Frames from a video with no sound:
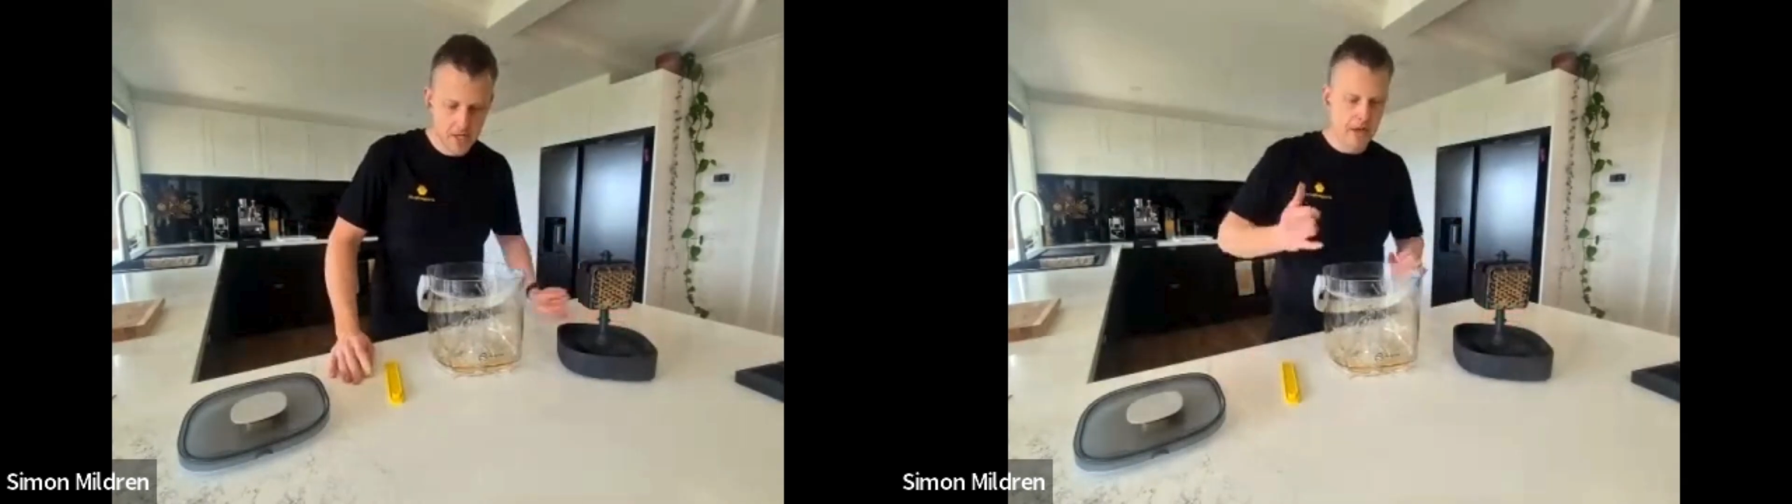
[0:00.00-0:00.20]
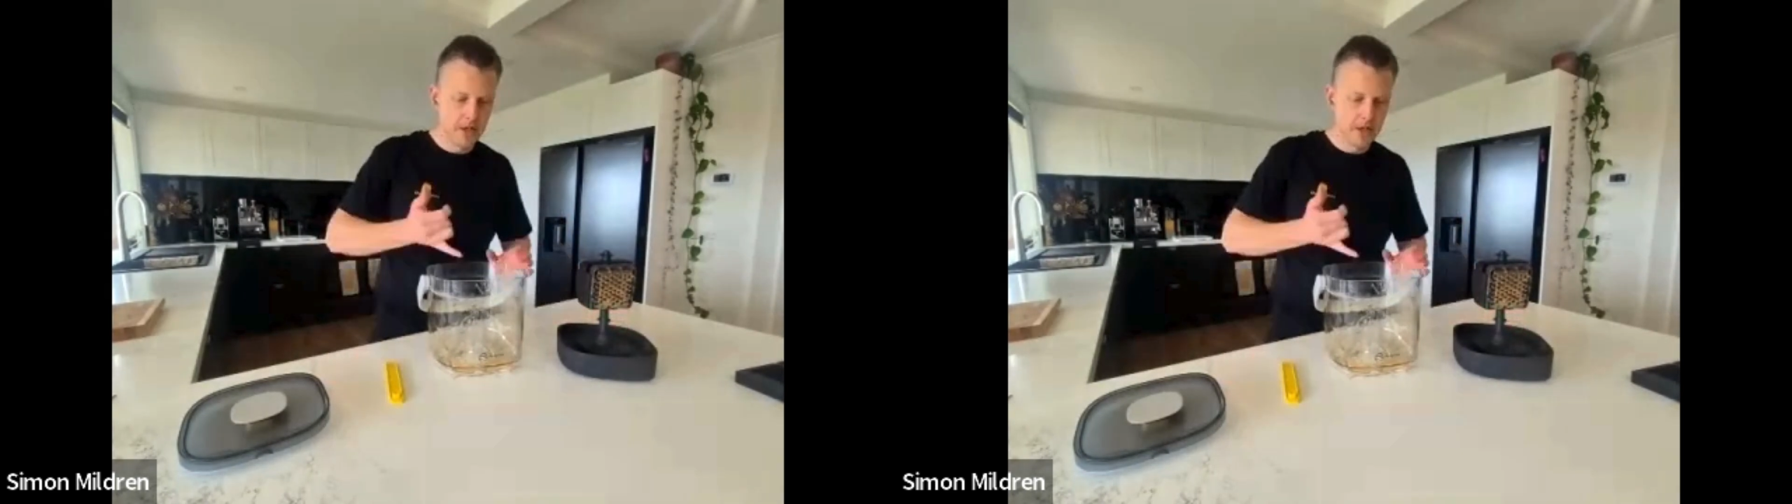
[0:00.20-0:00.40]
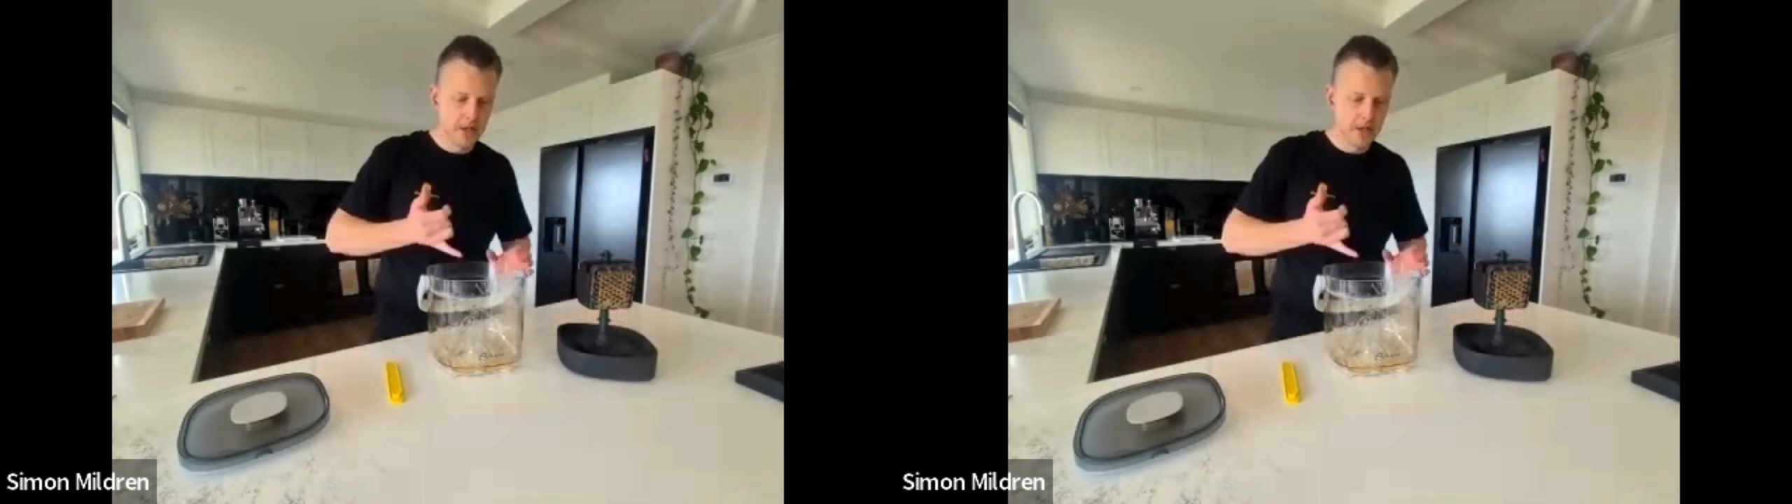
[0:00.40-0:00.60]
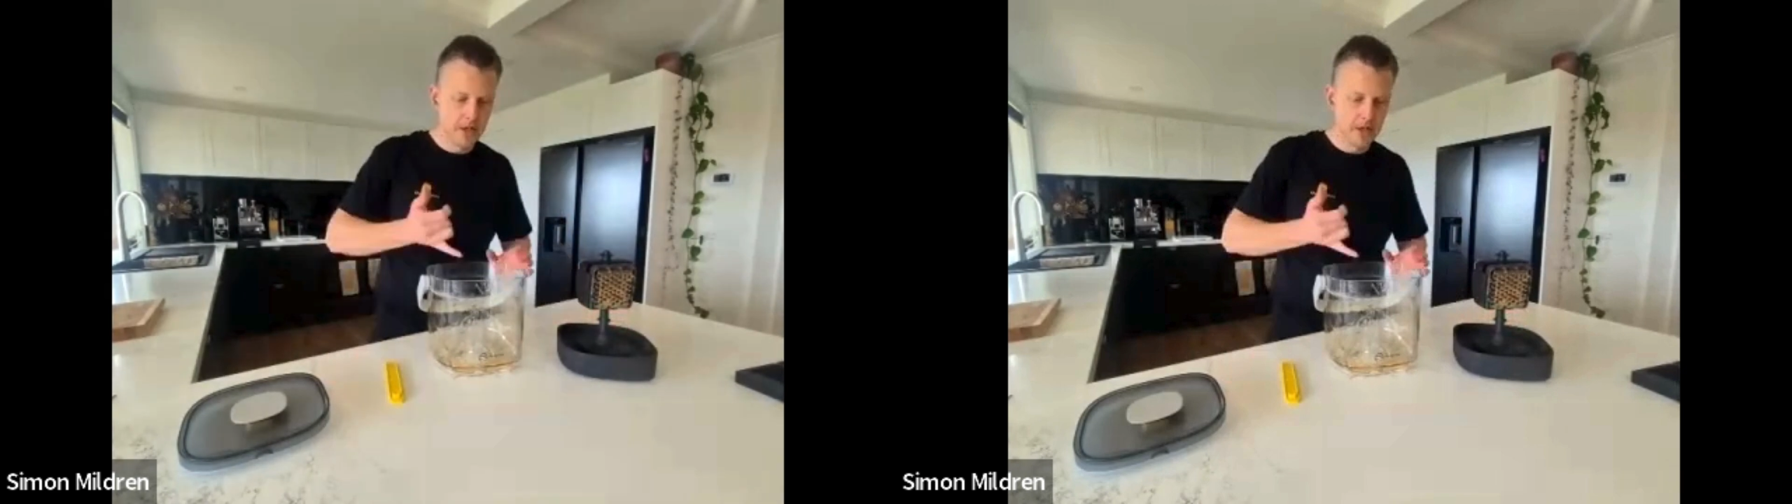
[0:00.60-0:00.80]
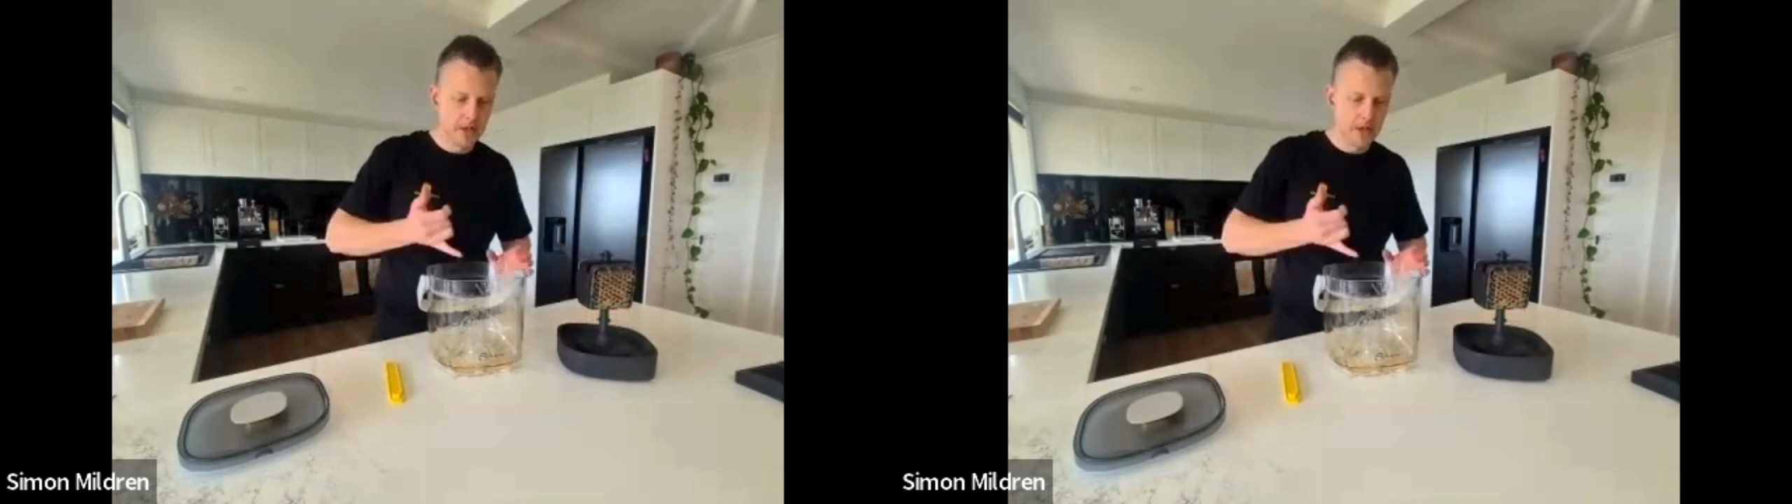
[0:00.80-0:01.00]
In fact, it's
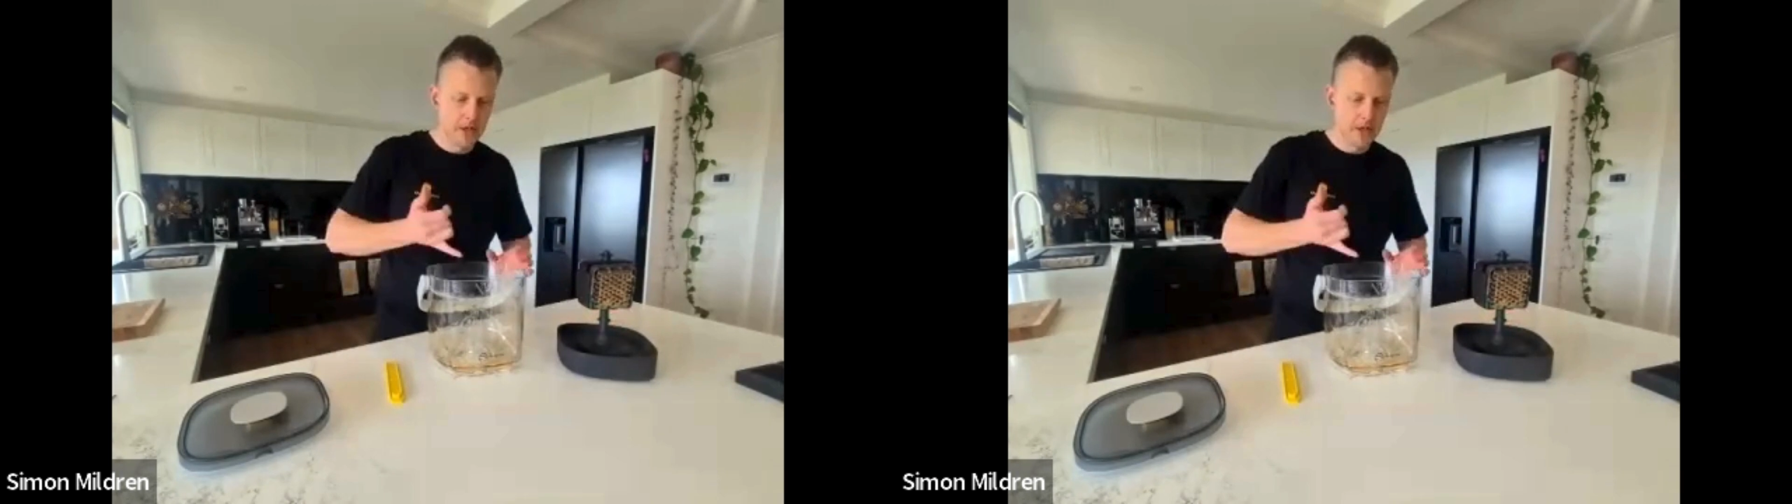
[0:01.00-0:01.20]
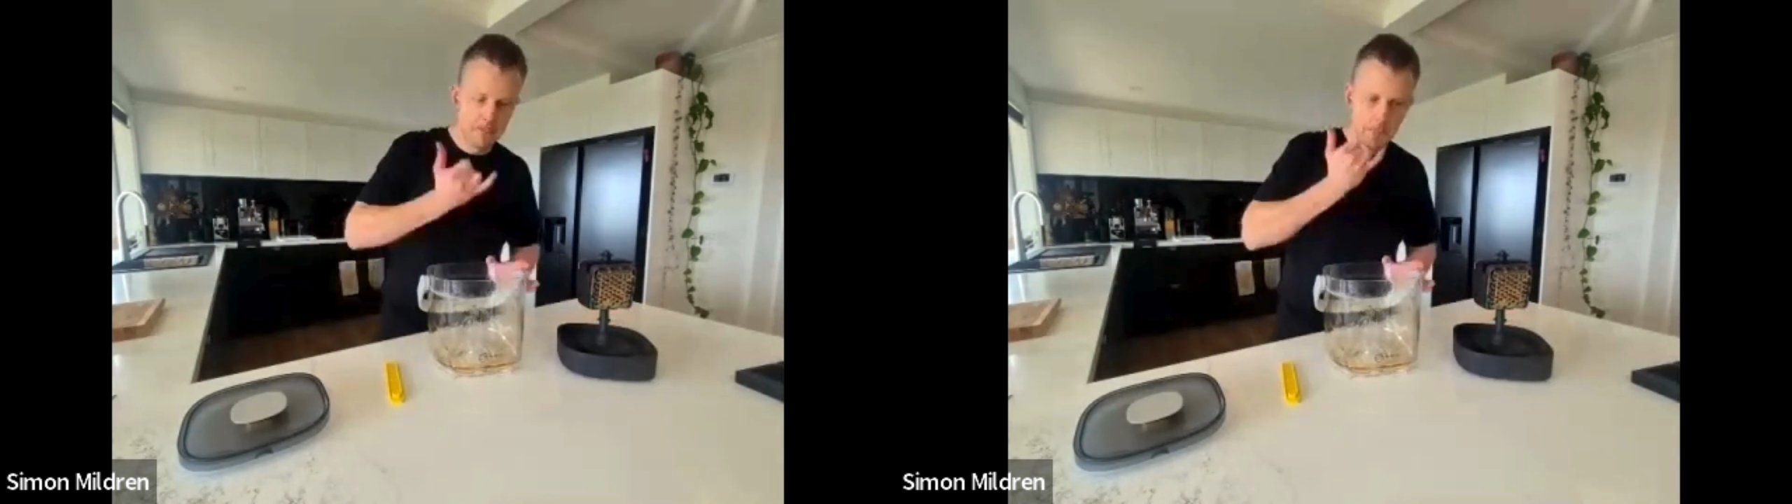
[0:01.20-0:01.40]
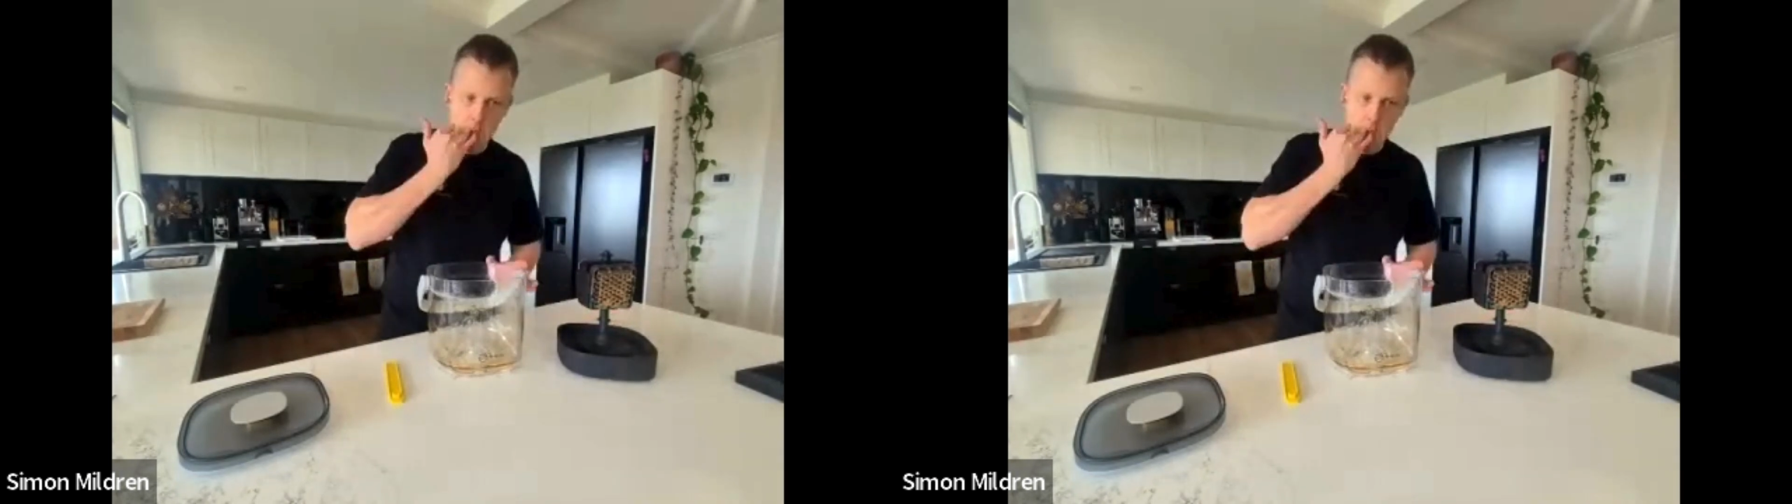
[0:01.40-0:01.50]
ready to go